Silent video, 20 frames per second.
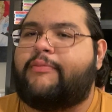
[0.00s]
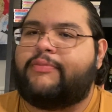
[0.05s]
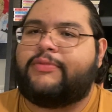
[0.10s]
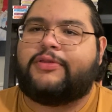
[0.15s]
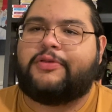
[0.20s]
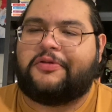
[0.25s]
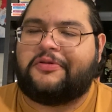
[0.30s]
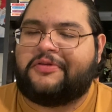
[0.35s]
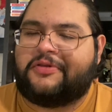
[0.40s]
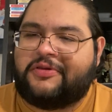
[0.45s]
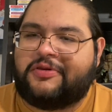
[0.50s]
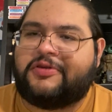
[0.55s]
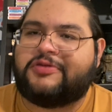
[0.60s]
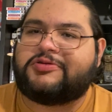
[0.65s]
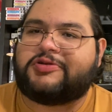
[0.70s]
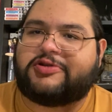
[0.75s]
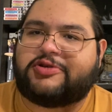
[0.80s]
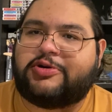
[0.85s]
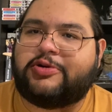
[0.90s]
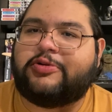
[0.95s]
Those
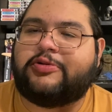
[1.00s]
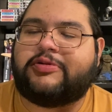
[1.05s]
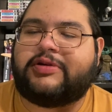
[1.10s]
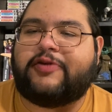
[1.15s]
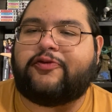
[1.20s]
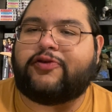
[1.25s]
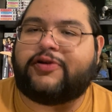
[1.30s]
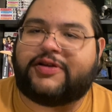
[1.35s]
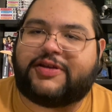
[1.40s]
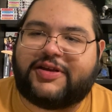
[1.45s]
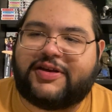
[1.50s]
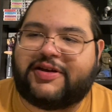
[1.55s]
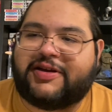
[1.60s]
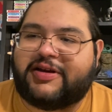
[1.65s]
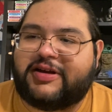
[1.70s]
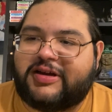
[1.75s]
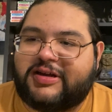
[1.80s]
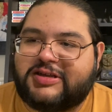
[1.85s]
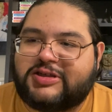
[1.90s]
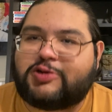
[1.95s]
are two different
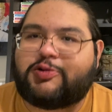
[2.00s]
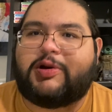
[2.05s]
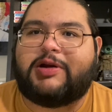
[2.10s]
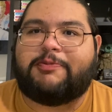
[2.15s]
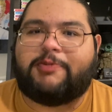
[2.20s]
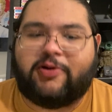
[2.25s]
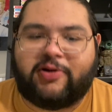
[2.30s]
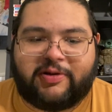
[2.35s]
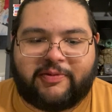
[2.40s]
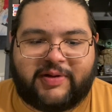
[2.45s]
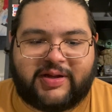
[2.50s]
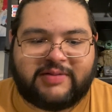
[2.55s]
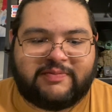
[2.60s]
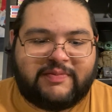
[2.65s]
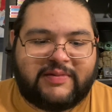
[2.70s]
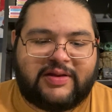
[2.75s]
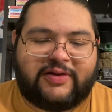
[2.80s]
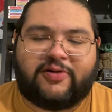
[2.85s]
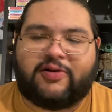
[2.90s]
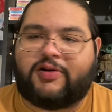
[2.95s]
squid Pokemon
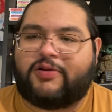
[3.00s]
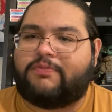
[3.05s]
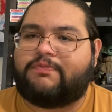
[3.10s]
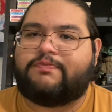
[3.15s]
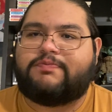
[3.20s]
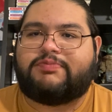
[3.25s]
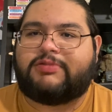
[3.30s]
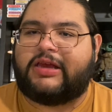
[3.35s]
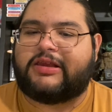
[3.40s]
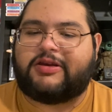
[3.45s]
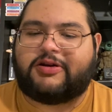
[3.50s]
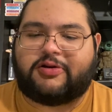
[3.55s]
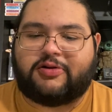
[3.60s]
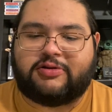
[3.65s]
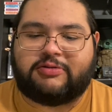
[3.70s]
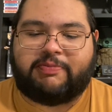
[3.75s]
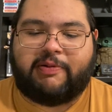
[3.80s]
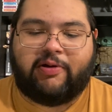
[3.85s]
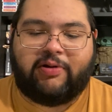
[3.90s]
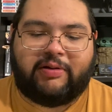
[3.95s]
or
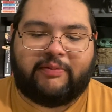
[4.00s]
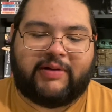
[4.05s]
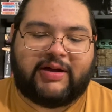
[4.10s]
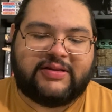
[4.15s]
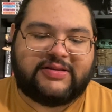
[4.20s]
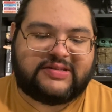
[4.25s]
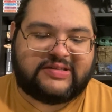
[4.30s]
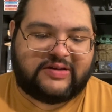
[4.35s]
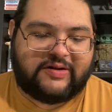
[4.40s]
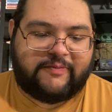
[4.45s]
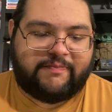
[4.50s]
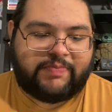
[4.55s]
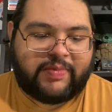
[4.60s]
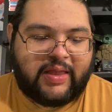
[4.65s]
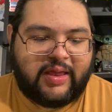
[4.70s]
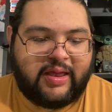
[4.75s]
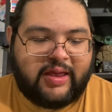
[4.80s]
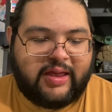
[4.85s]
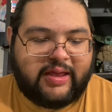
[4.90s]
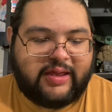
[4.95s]
tentacled Pokemon. So
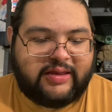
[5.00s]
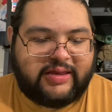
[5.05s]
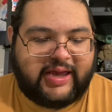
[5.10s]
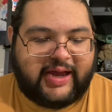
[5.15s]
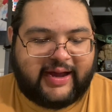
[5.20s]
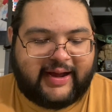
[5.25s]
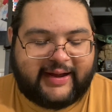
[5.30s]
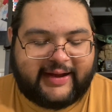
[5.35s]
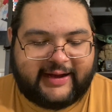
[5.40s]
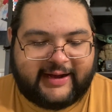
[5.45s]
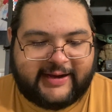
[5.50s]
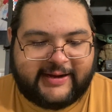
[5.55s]
yeah.